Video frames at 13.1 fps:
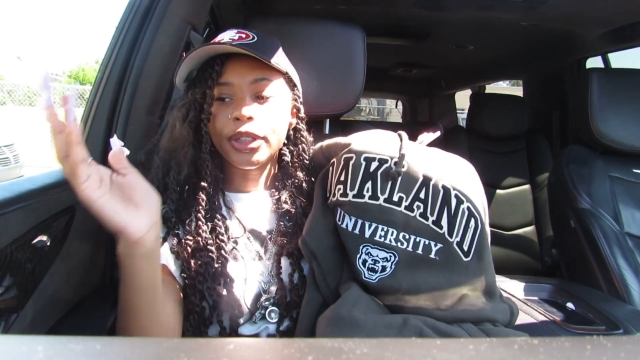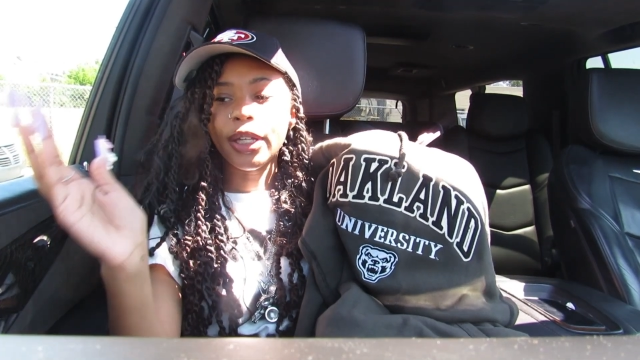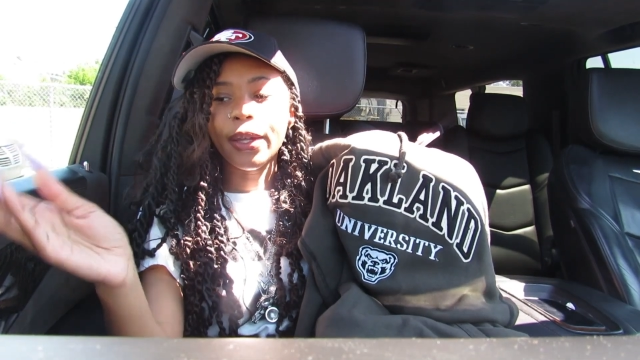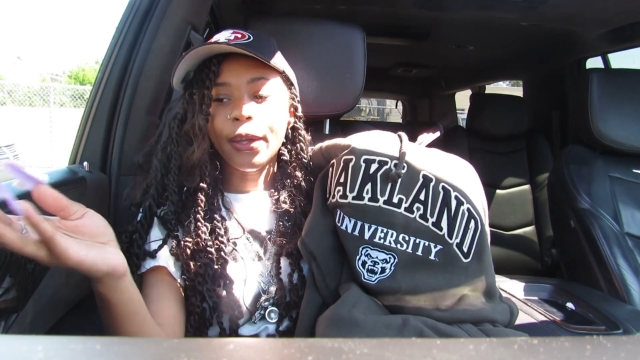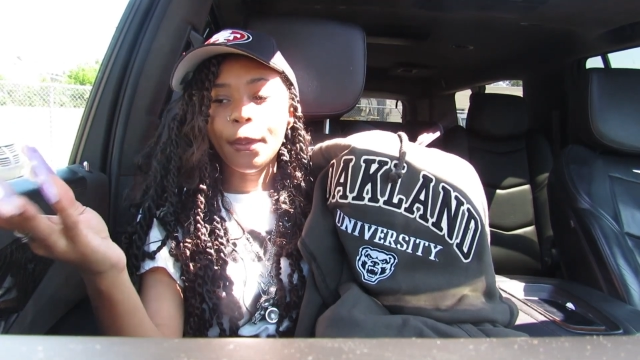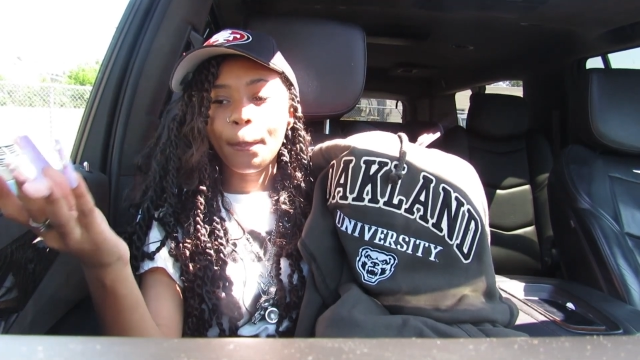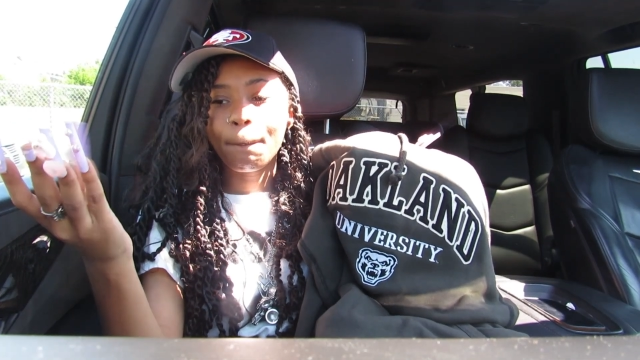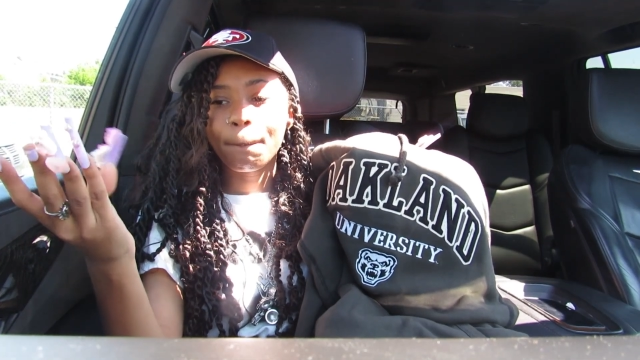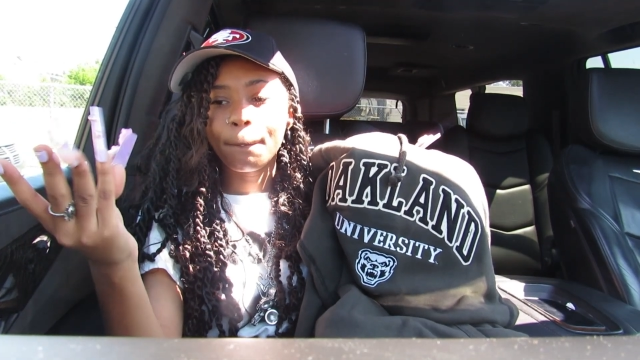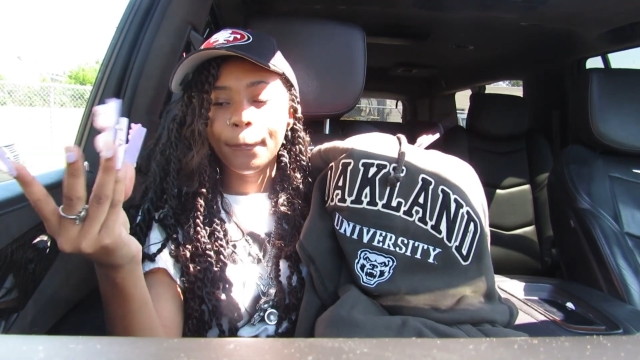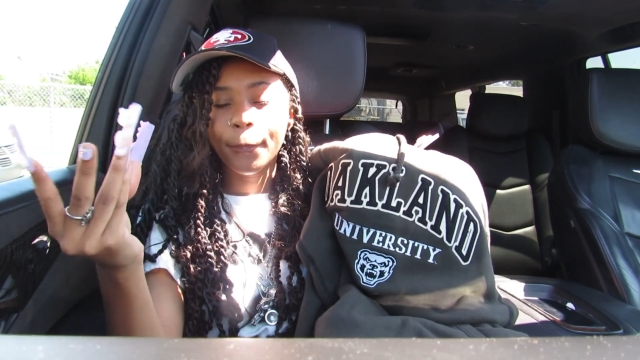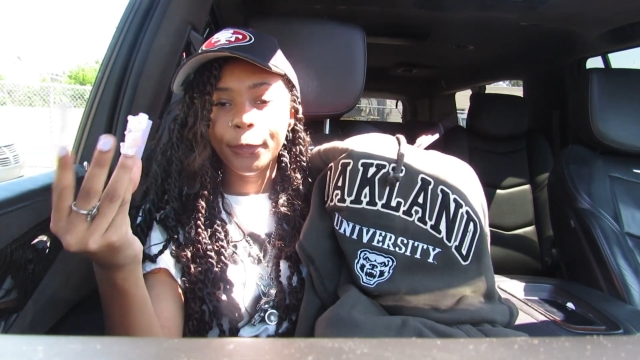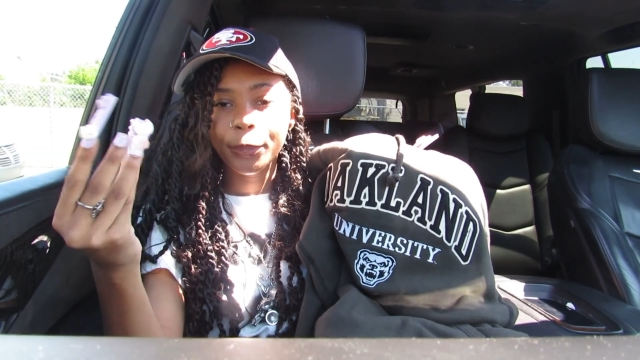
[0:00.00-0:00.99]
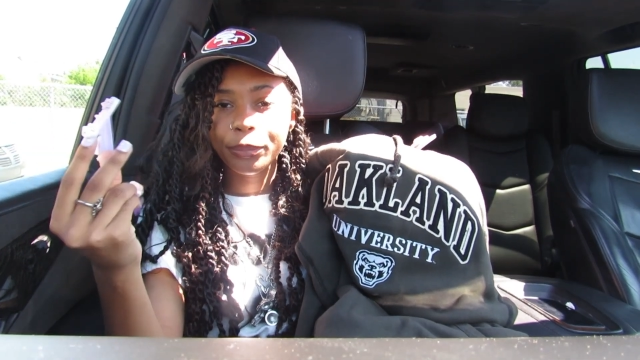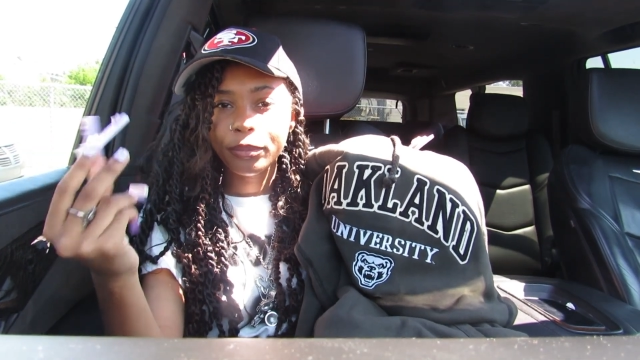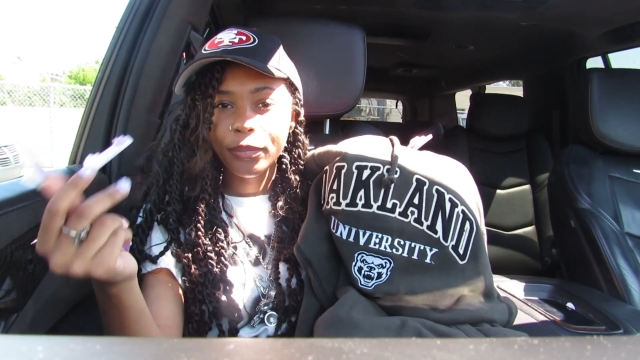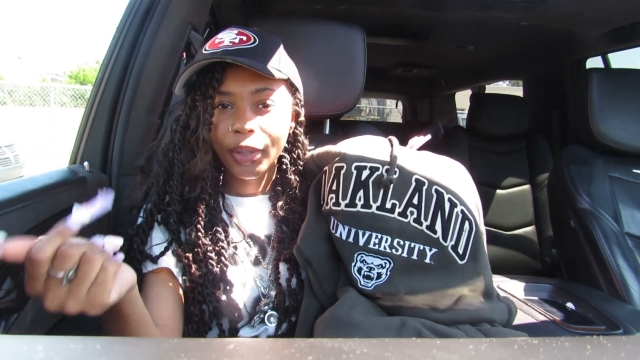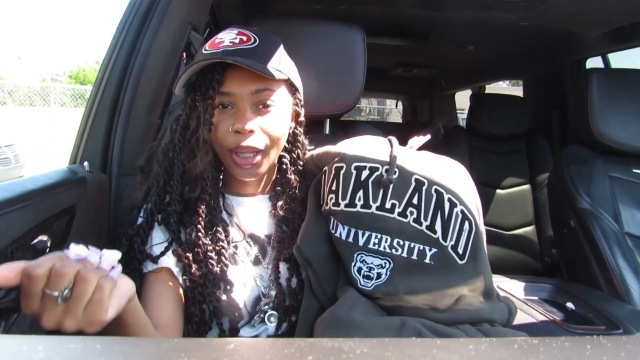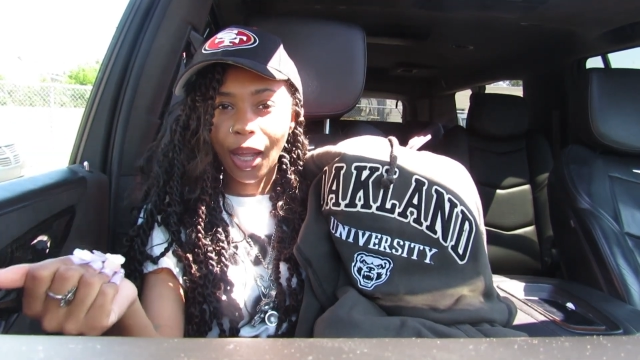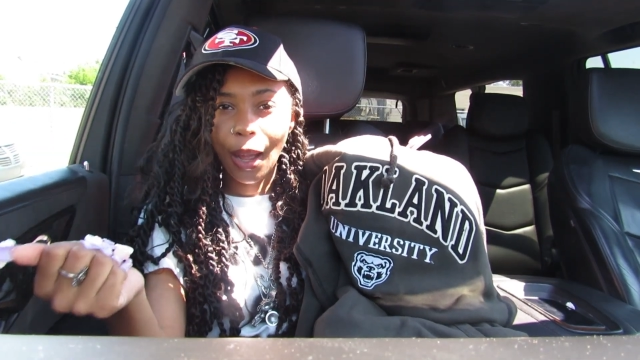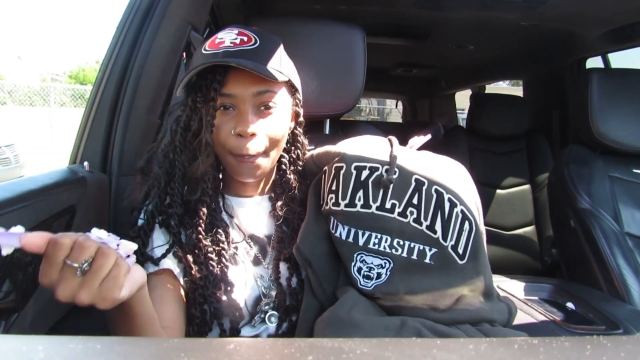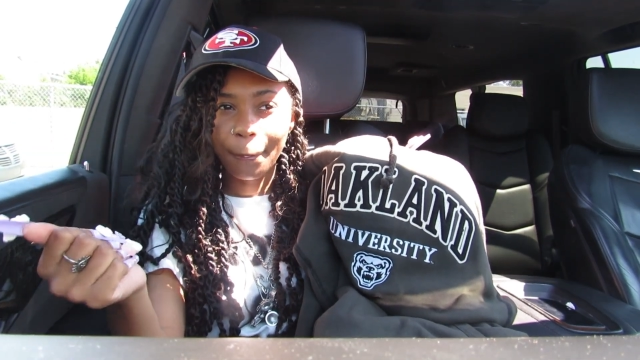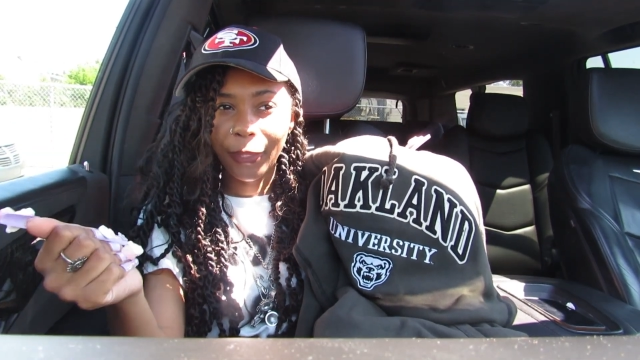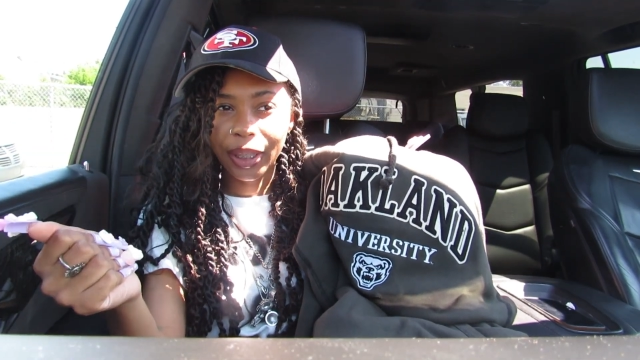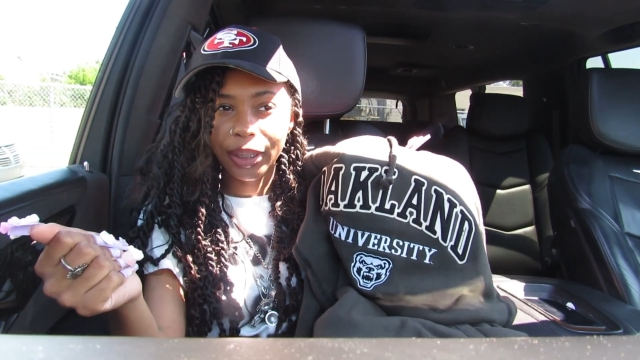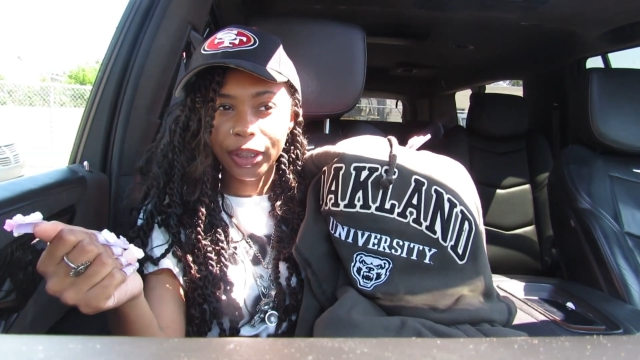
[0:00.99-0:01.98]
day. I
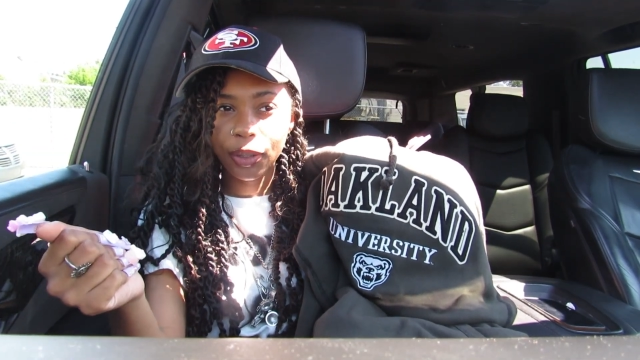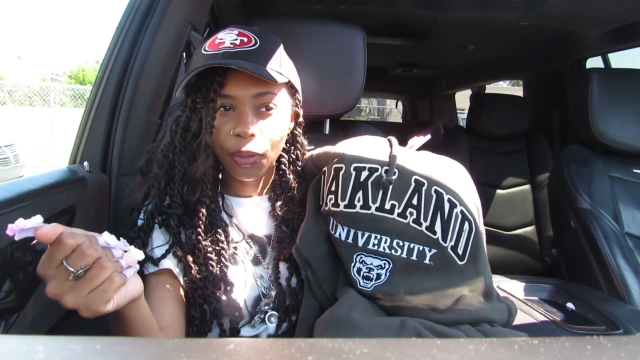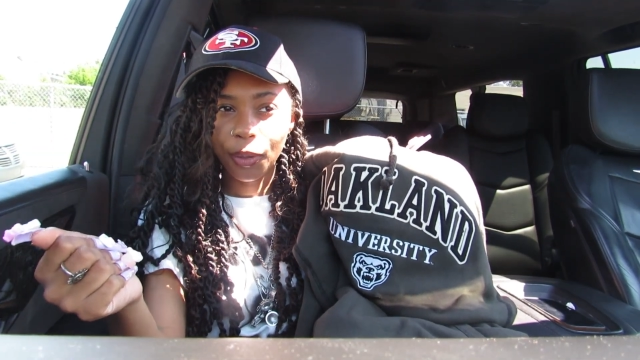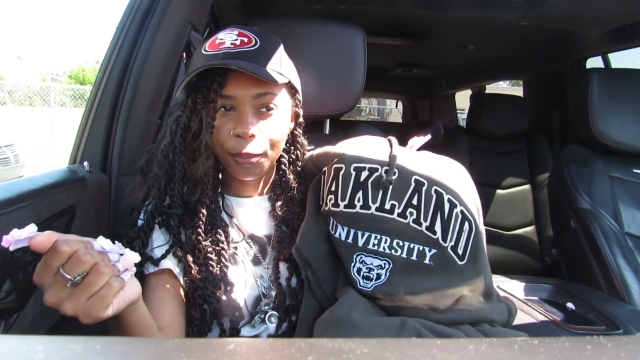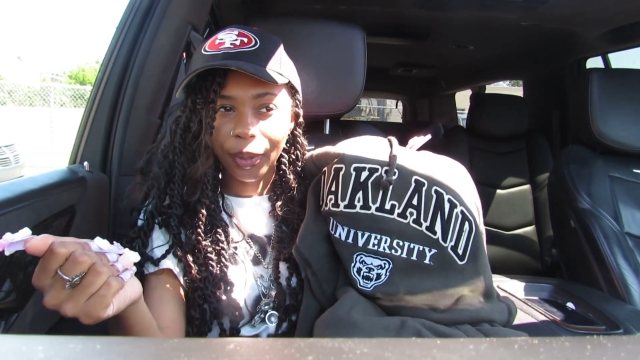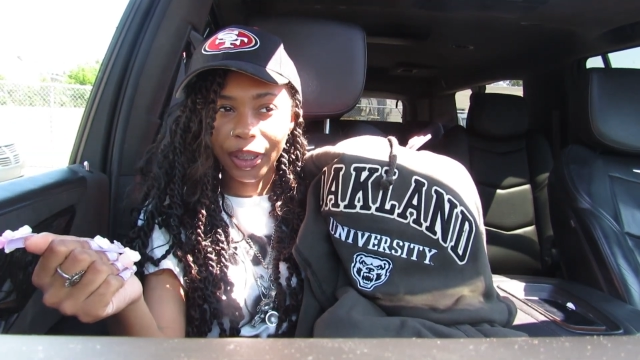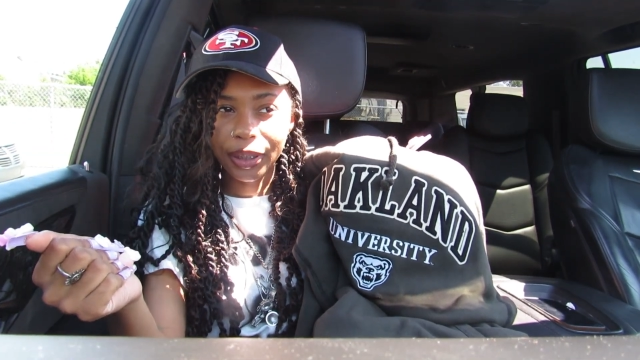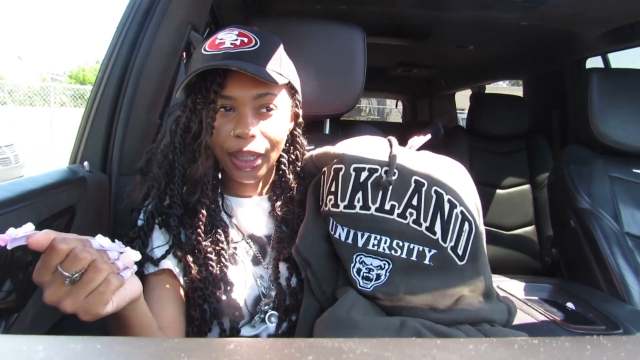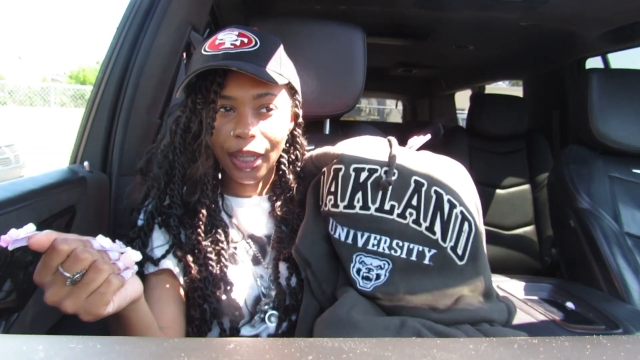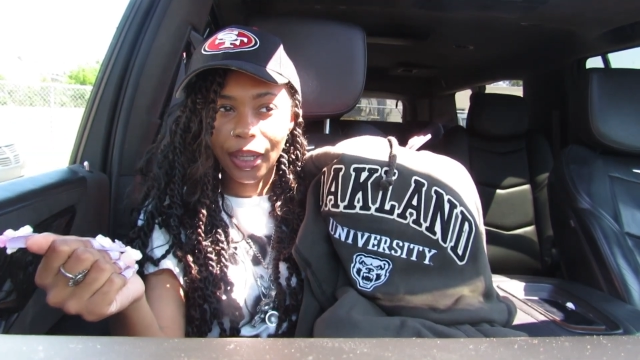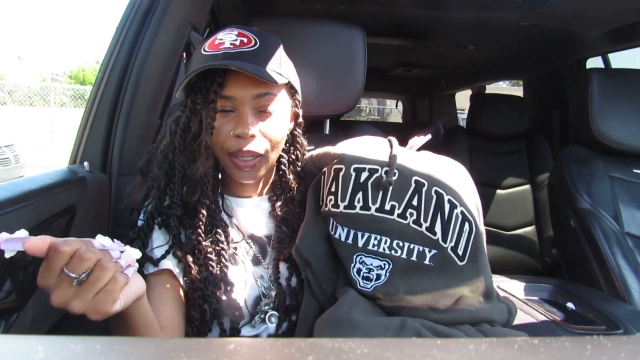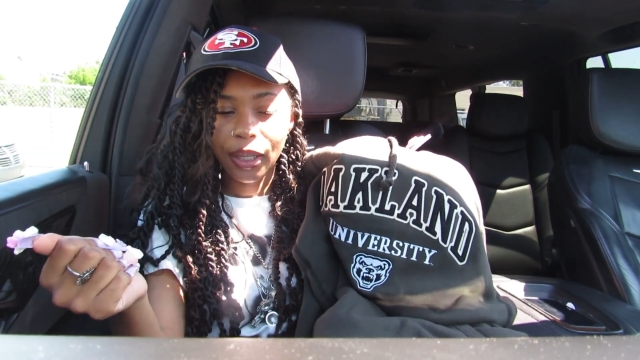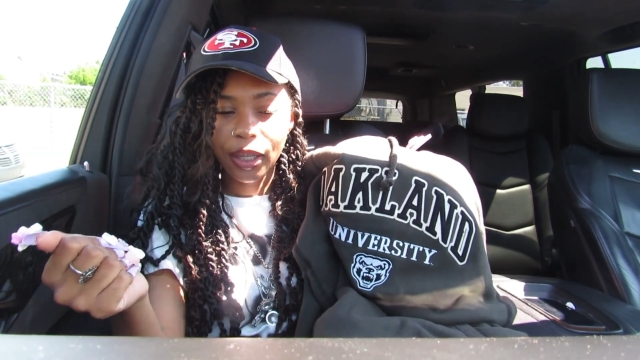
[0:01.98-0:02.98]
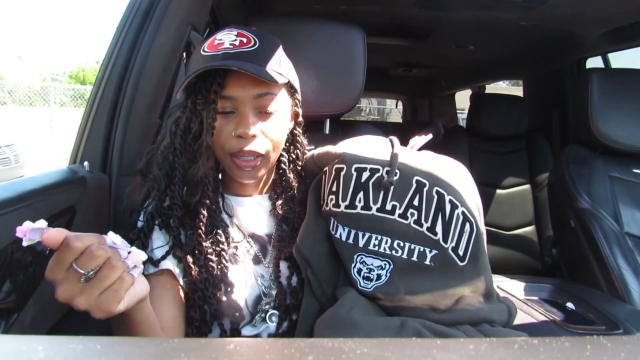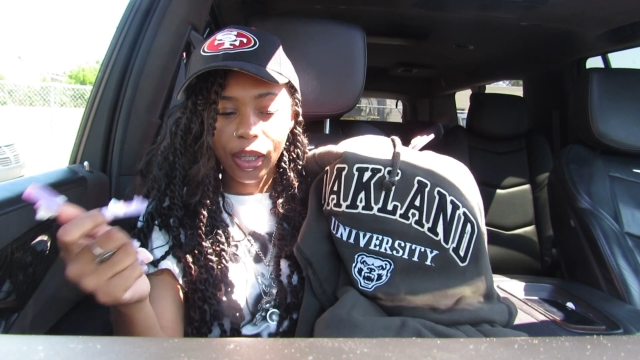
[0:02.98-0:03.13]
might or might not.